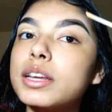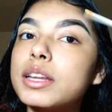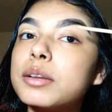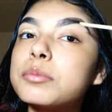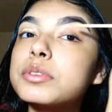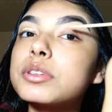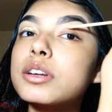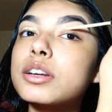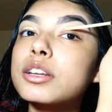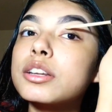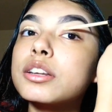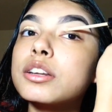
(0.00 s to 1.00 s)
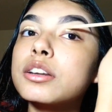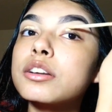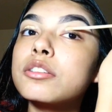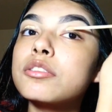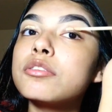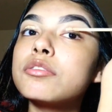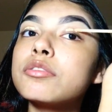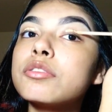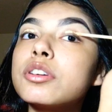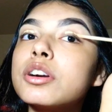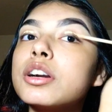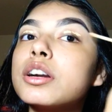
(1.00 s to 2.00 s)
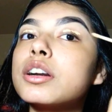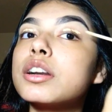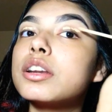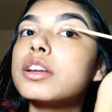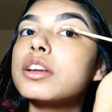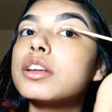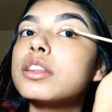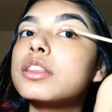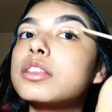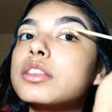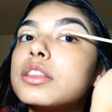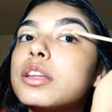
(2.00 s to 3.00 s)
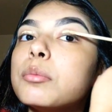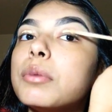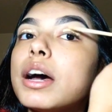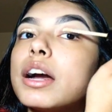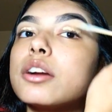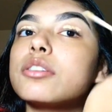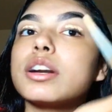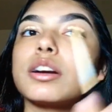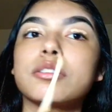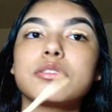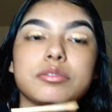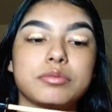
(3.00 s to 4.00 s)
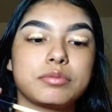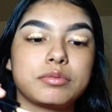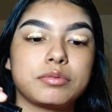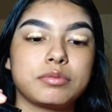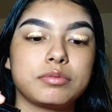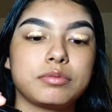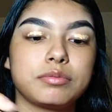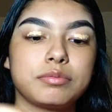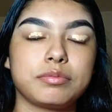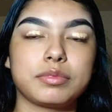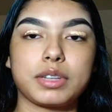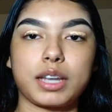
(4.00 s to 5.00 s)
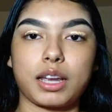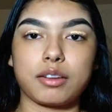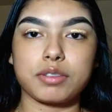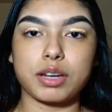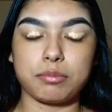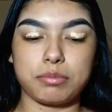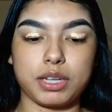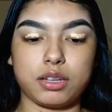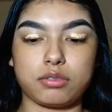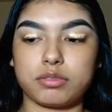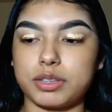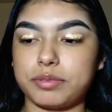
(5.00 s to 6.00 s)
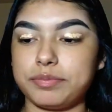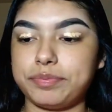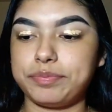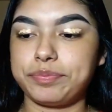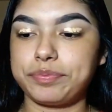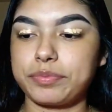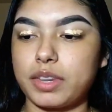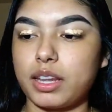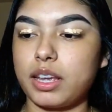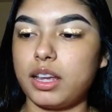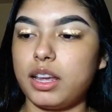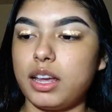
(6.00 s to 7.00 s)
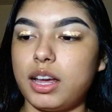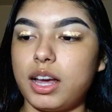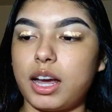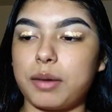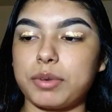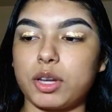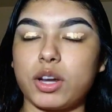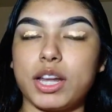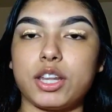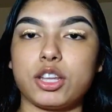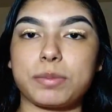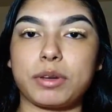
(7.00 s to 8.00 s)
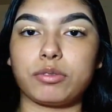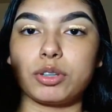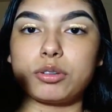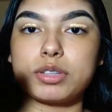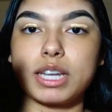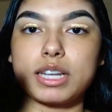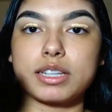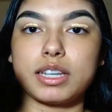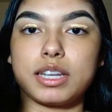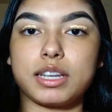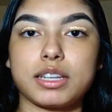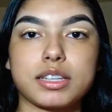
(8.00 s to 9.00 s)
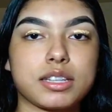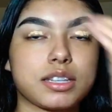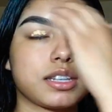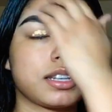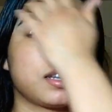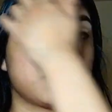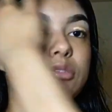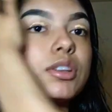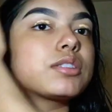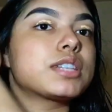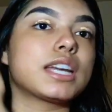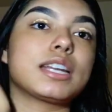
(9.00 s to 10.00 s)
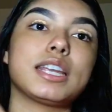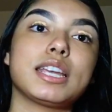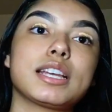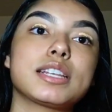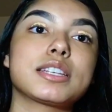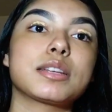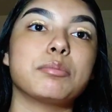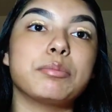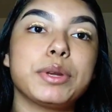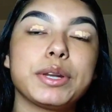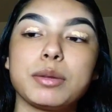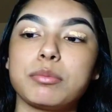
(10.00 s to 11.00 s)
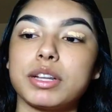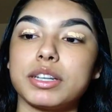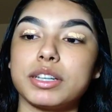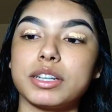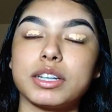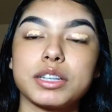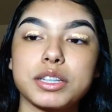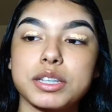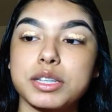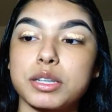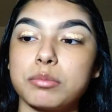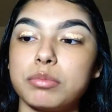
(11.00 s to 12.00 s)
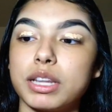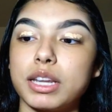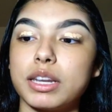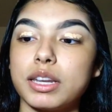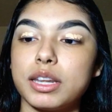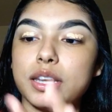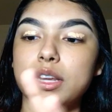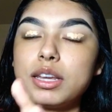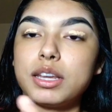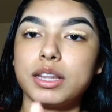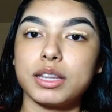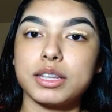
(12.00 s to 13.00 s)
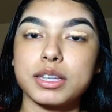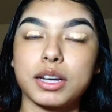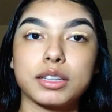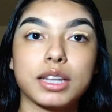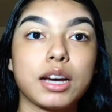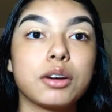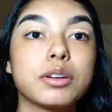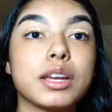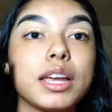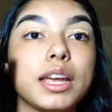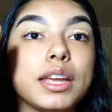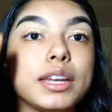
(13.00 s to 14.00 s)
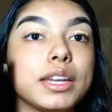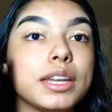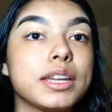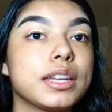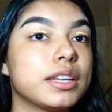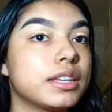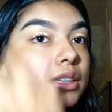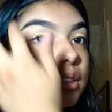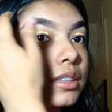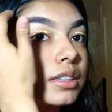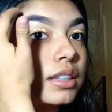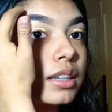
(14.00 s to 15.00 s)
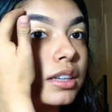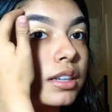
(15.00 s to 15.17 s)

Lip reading: And I'm sorry for the background. I have company over. I'm gonna go ahead and use my Real Techniques Beauty Blender just to blend this all out, and it is